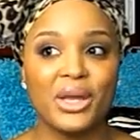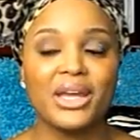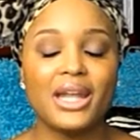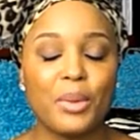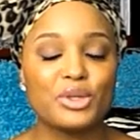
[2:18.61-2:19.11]

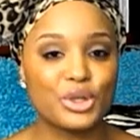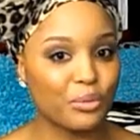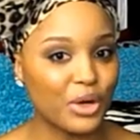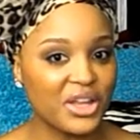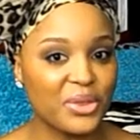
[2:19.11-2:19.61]
being able
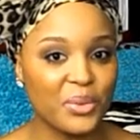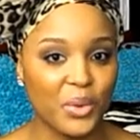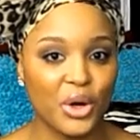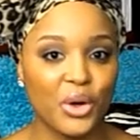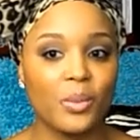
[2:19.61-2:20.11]
to read the
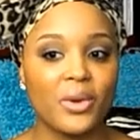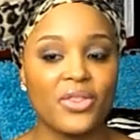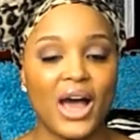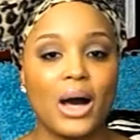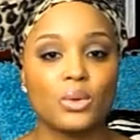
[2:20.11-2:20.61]
word
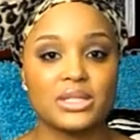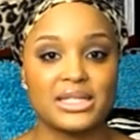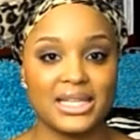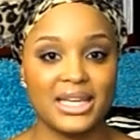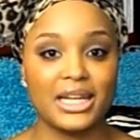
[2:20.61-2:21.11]
without
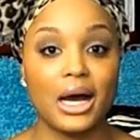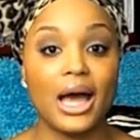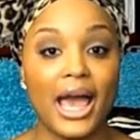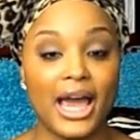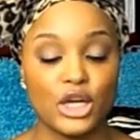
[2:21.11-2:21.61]
seeing
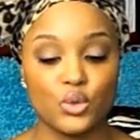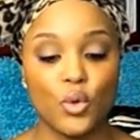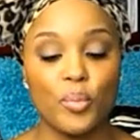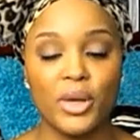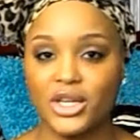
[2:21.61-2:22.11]
an
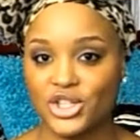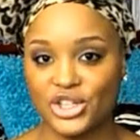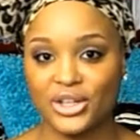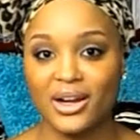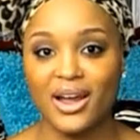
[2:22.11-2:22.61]
actual
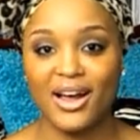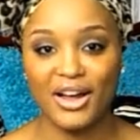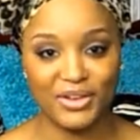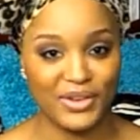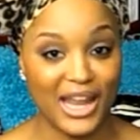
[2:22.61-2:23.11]
picture
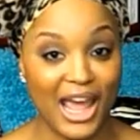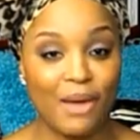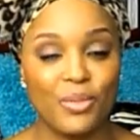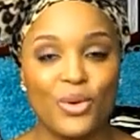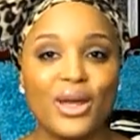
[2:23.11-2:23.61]
of an
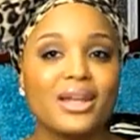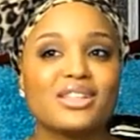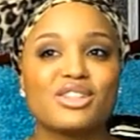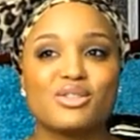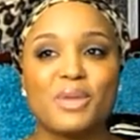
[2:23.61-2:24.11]
apple, and
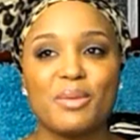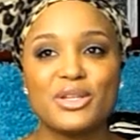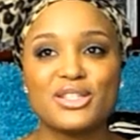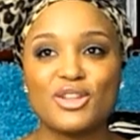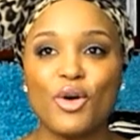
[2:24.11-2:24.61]
it just made
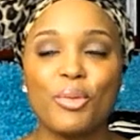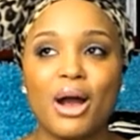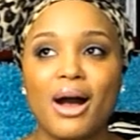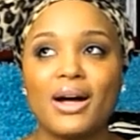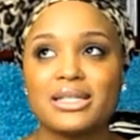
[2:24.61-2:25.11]
me so
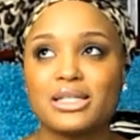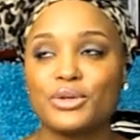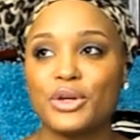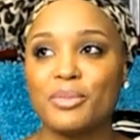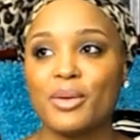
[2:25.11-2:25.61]
proud. I
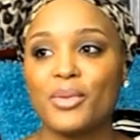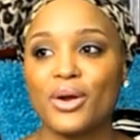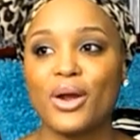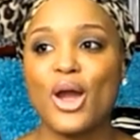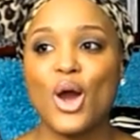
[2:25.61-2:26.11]
still
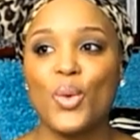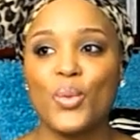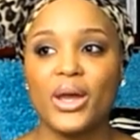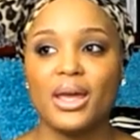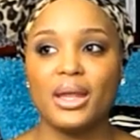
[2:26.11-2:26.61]
remember
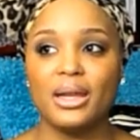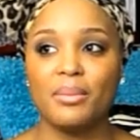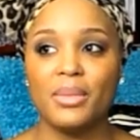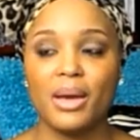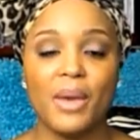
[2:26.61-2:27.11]
when
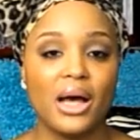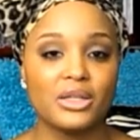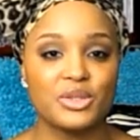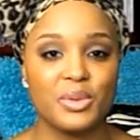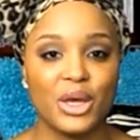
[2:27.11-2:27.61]
me and my
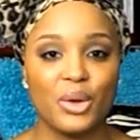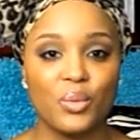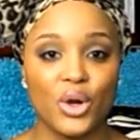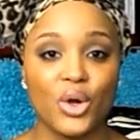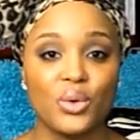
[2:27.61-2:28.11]

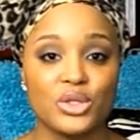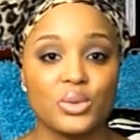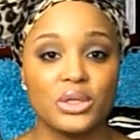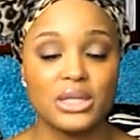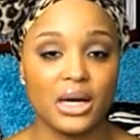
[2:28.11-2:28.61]
husband were going
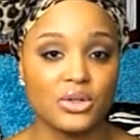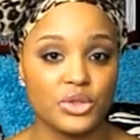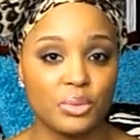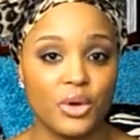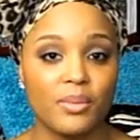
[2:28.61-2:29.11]
to a
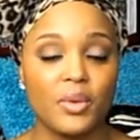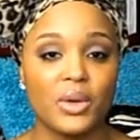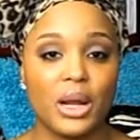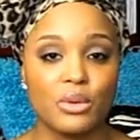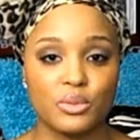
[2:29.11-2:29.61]
doctor's appointment
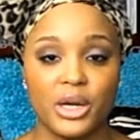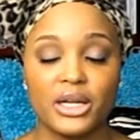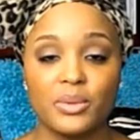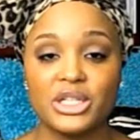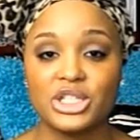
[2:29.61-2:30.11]
when I was
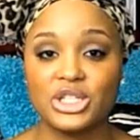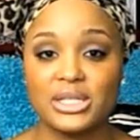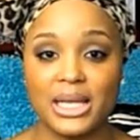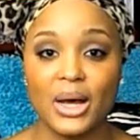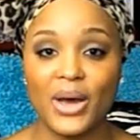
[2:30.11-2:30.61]
pregnant with
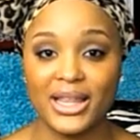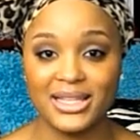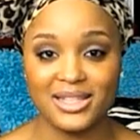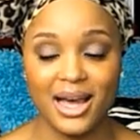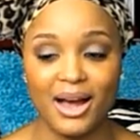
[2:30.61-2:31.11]
Giselle at
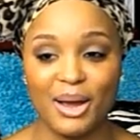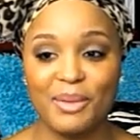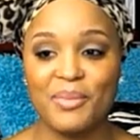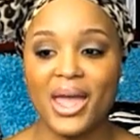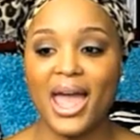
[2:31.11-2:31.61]
the time,